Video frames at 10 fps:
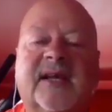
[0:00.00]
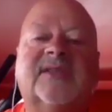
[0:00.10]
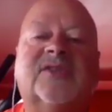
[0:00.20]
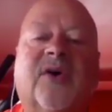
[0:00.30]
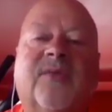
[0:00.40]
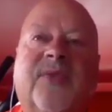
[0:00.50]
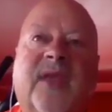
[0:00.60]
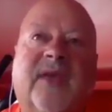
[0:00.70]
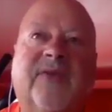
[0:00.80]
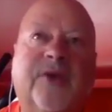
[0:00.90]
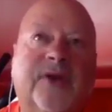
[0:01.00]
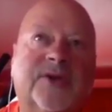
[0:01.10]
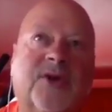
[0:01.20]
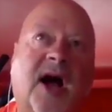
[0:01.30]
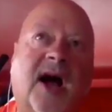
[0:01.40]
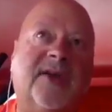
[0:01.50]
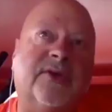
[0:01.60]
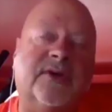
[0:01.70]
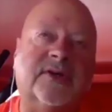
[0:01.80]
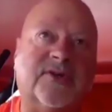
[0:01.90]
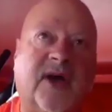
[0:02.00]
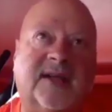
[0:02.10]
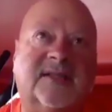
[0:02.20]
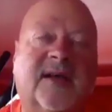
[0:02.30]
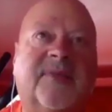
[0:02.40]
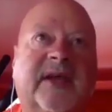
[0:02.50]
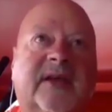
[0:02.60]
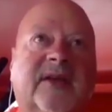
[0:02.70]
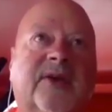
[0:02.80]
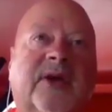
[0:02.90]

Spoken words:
So if you can draw something, you